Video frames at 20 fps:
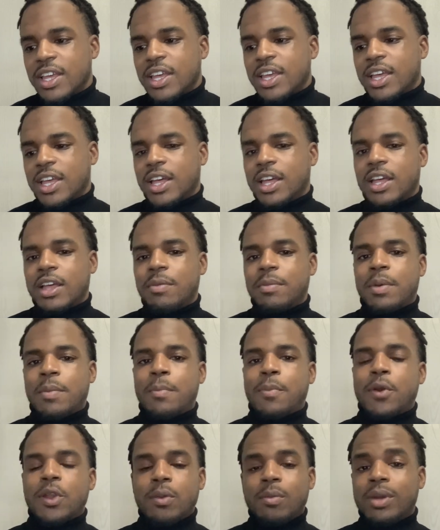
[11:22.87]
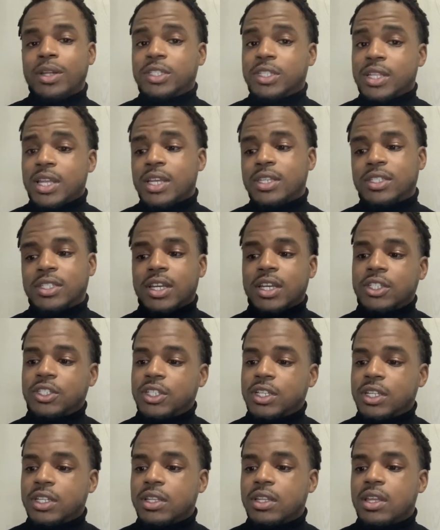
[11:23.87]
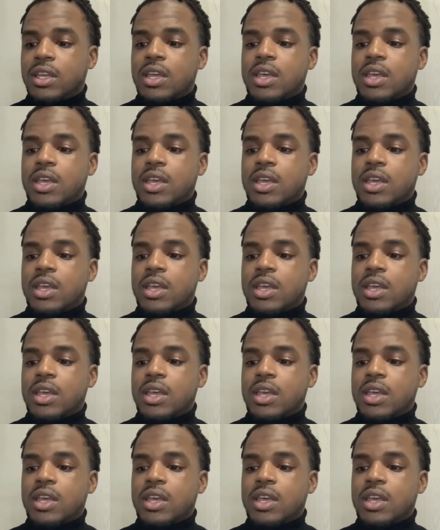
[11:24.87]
And pretty much in that section,